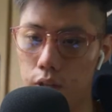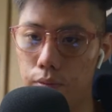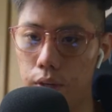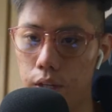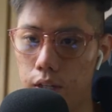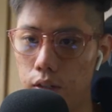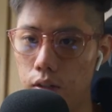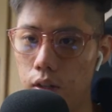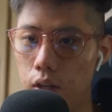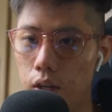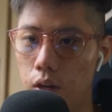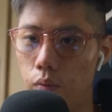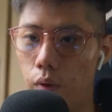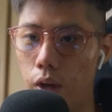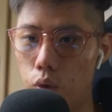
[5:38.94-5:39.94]
vehicle,
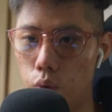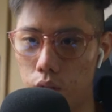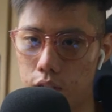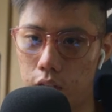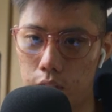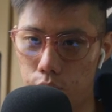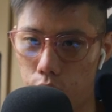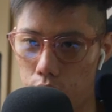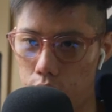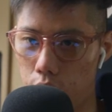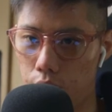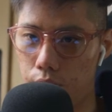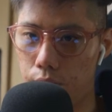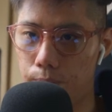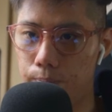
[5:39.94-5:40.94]
right, you assess for
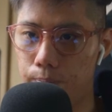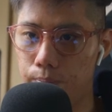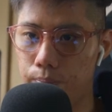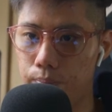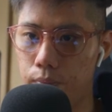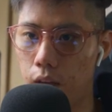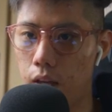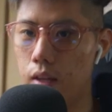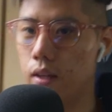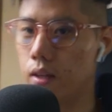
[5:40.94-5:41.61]
yourself. Okay,